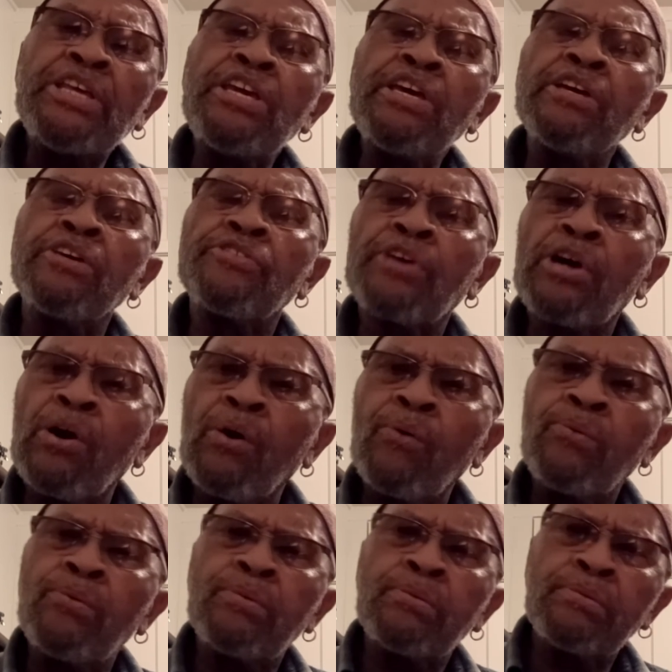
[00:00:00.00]
years
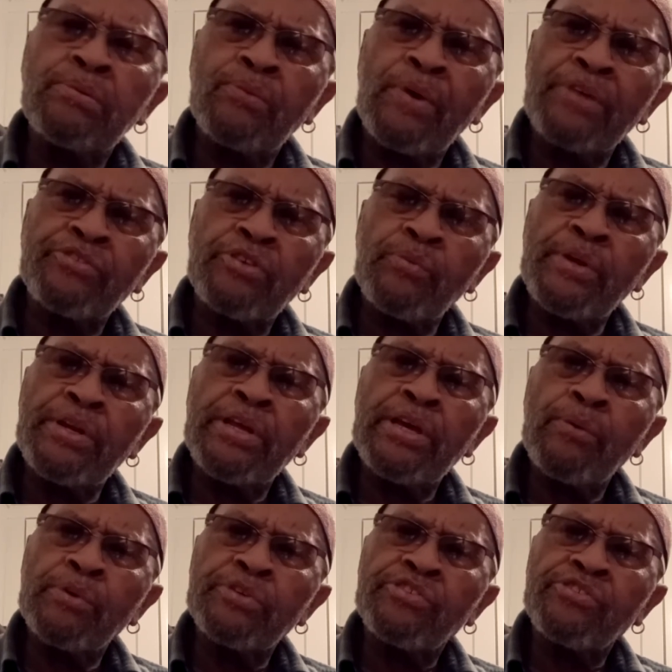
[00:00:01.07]
ago was it when they
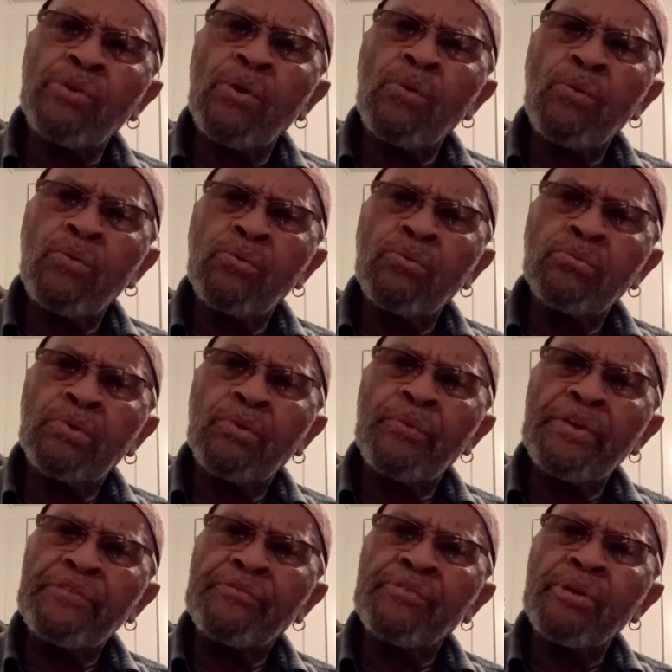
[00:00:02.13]
were sold
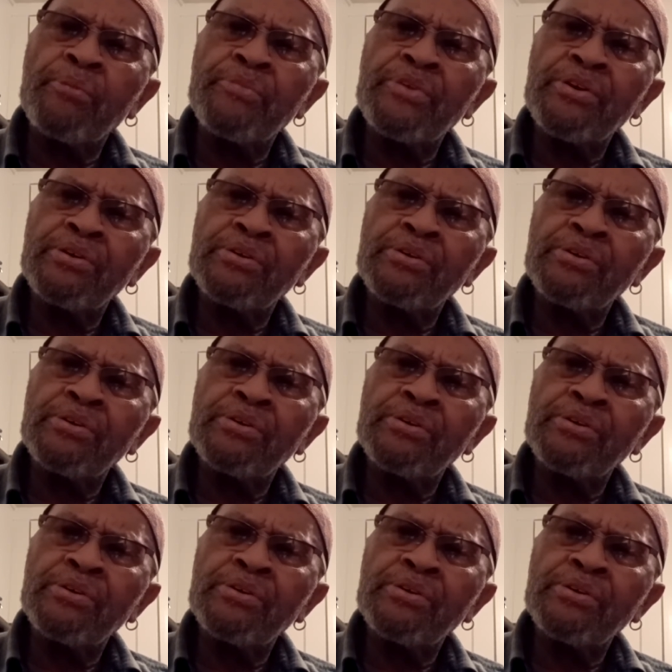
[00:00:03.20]
away from you,